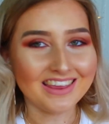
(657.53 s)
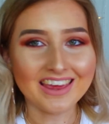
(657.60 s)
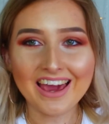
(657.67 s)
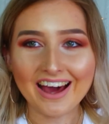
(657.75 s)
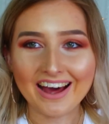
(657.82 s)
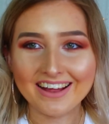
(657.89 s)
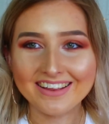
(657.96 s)

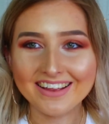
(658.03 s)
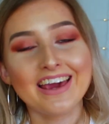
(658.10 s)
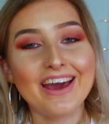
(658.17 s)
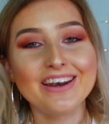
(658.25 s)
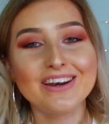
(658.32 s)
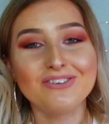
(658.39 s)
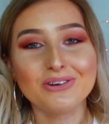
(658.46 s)
Yeah.
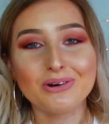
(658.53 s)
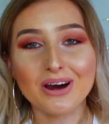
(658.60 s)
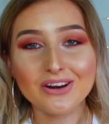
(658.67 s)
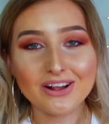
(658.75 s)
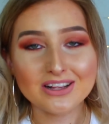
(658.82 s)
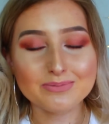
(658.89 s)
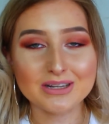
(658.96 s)
Again, if you are
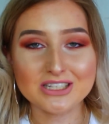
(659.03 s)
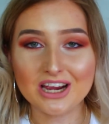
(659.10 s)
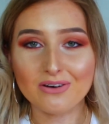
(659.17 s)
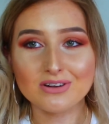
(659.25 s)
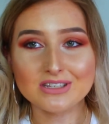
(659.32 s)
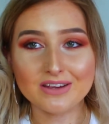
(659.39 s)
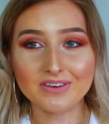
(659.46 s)
new to my
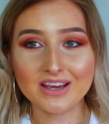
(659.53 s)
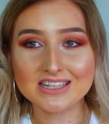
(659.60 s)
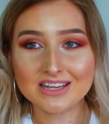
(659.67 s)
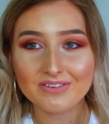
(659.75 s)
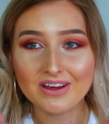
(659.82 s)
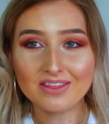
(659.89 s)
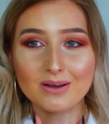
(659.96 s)
channel, don't forget to
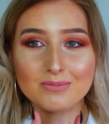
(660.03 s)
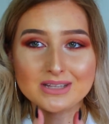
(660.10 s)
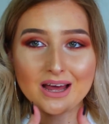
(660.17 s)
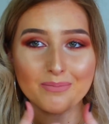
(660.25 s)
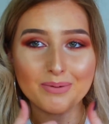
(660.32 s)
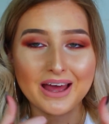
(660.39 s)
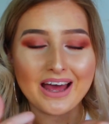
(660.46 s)
give it a thumbs
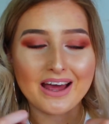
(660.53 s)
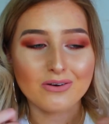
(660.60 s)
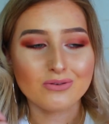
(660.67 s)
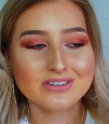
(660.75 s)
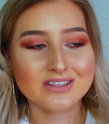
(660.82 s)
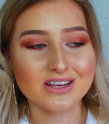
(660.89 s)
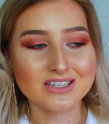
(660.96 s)
up and
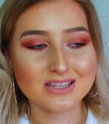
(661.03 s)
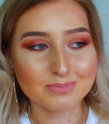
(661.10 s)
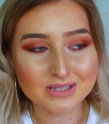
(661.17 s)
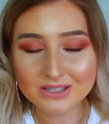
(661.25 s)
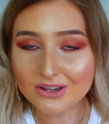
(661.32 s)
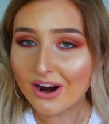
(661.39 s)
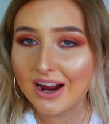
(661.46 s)
also
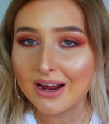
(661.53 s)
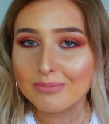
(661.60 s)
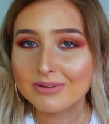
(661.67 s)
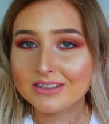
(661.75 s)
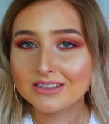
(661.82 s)
subscribe